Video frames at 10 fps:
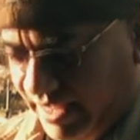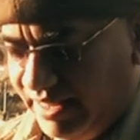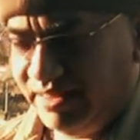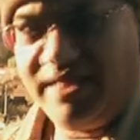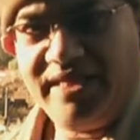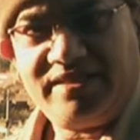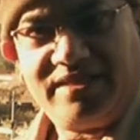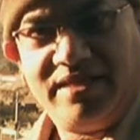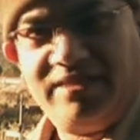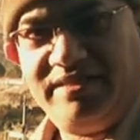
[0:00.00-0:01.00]
In
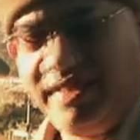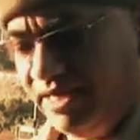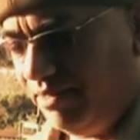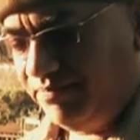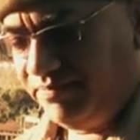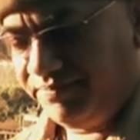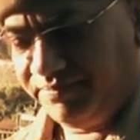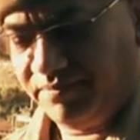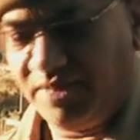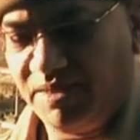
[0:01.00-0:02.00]
this setup,
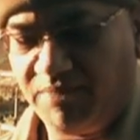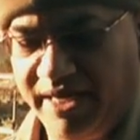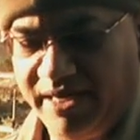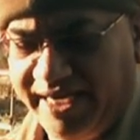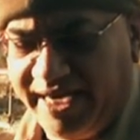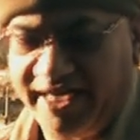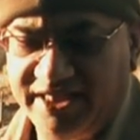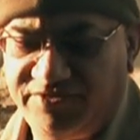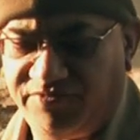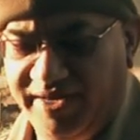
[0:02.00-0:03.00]
my right hand
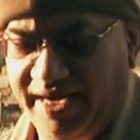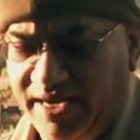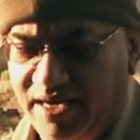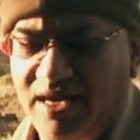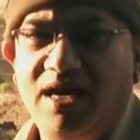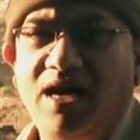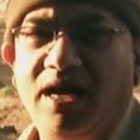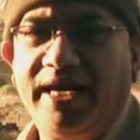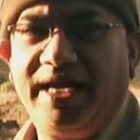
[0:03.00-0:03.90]
is free I